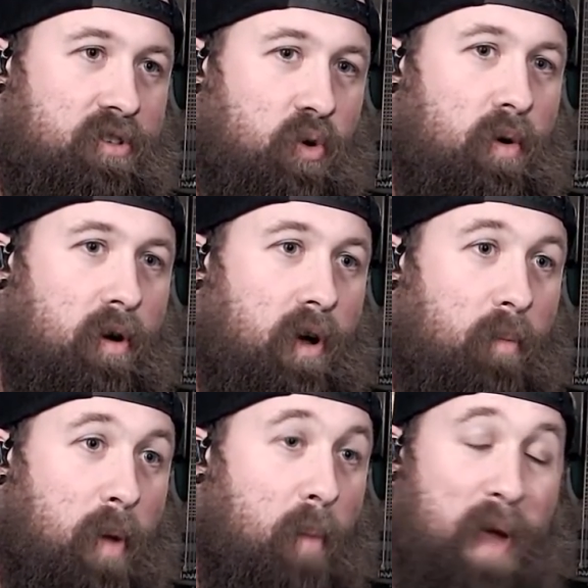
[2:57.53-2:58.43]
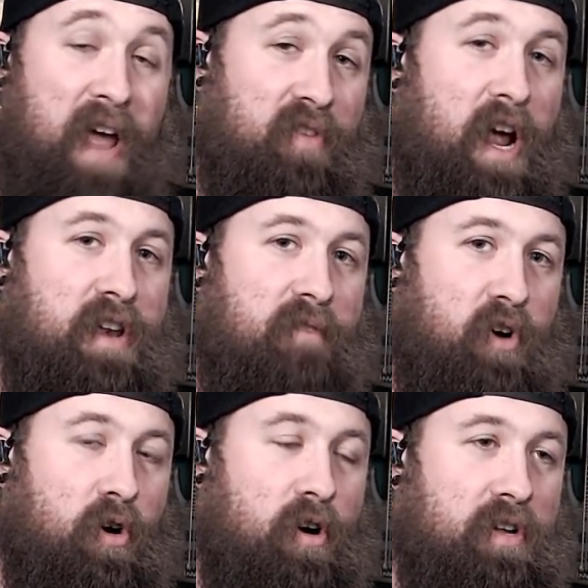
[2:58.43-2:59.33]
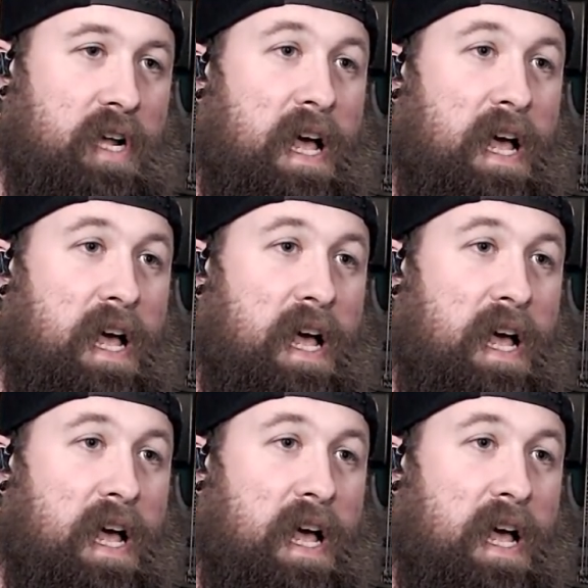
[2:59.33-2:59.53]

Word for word: to a band that I'd never heard,